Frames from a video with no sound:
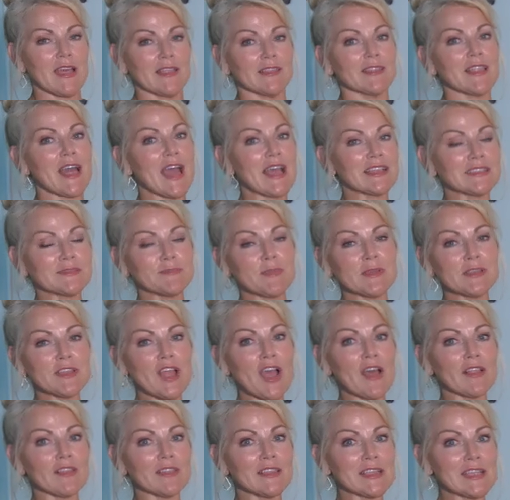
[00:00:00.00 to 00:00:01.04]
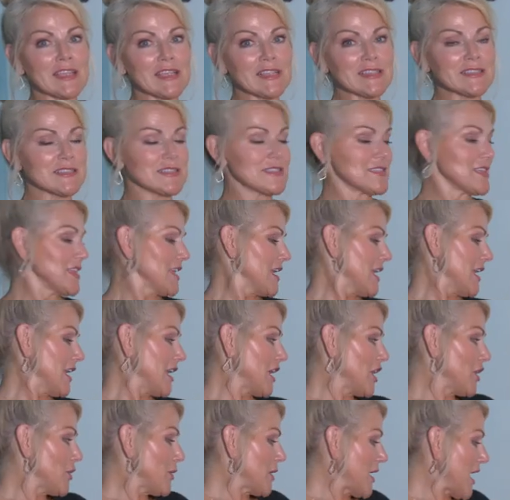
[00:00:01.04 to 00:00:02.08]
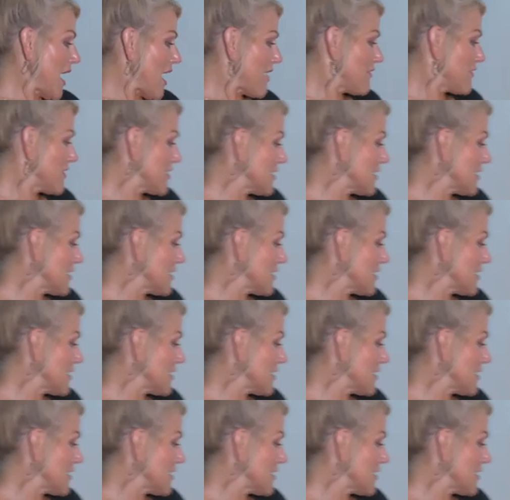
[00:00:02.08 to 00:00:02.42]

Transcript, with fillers: Last but not least, here we have